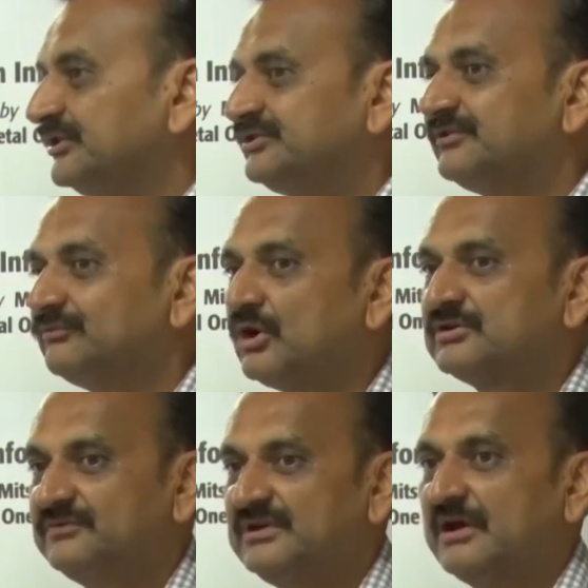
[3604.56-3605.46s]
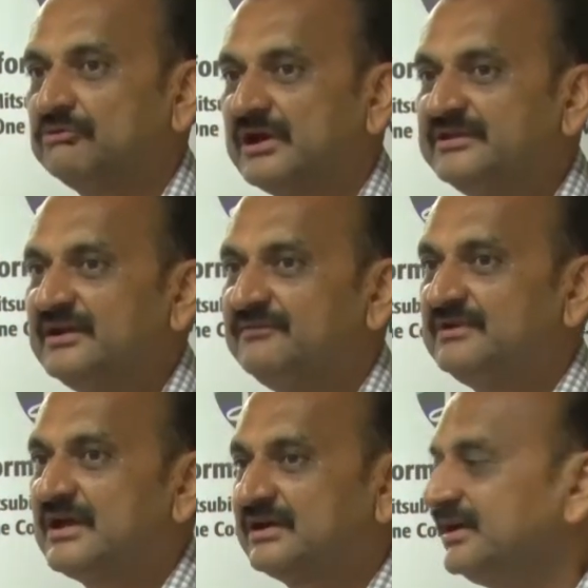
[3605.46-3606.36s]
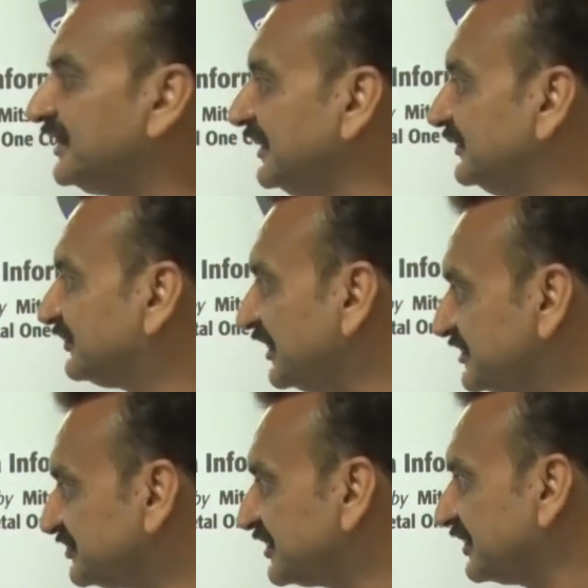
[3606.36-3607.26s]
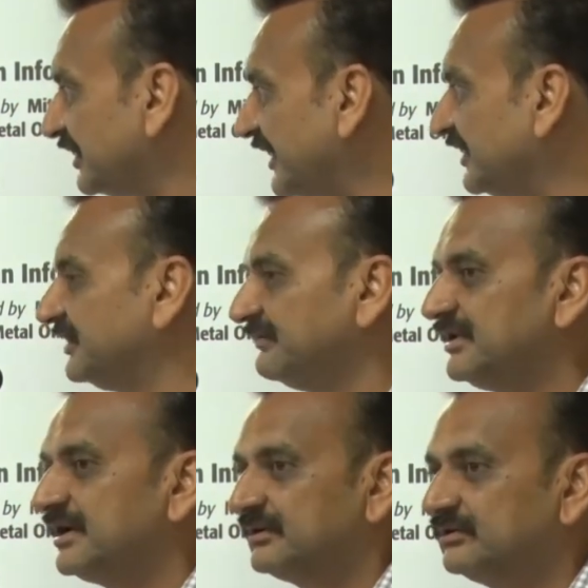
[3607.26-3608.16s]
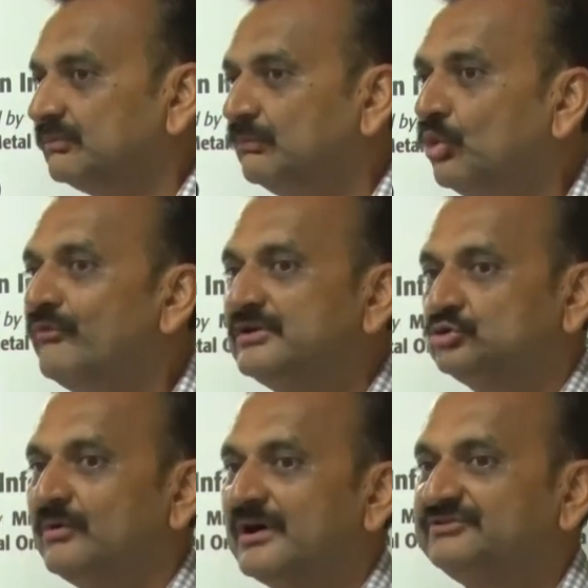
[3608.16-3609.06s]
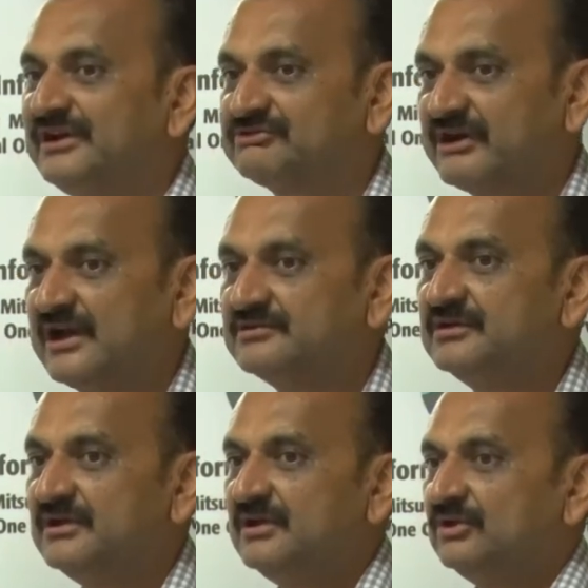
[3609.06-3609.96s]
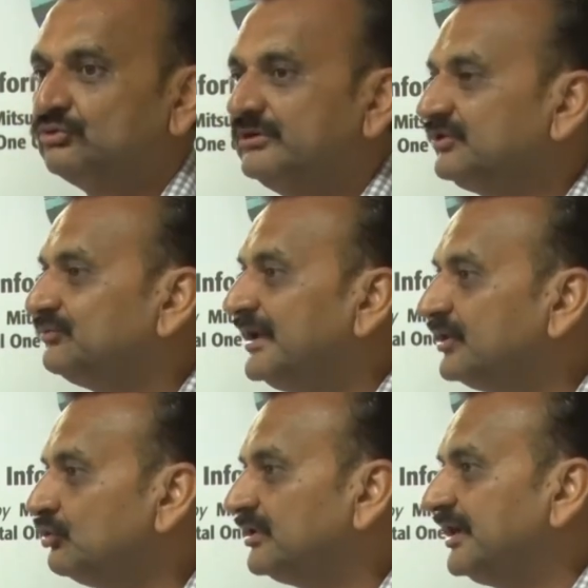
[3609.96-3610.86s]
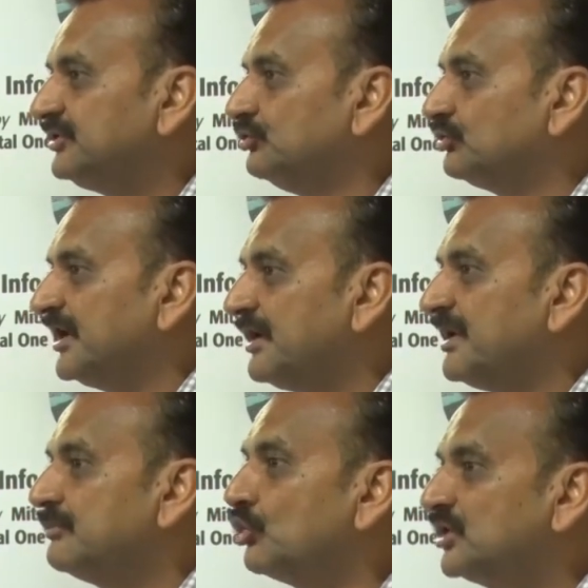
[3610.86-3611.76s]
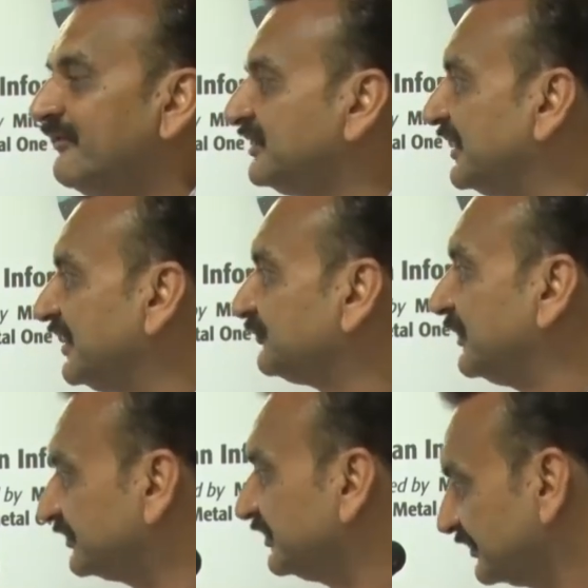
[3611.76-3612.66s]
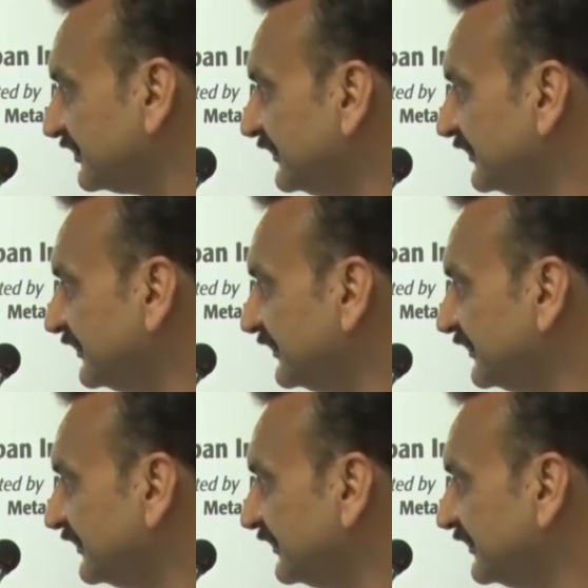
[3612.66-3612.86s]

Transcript: this is what we have done and we are creating this culture and uh, we are moving towards the trend. So it is very good that you came and motivated us further.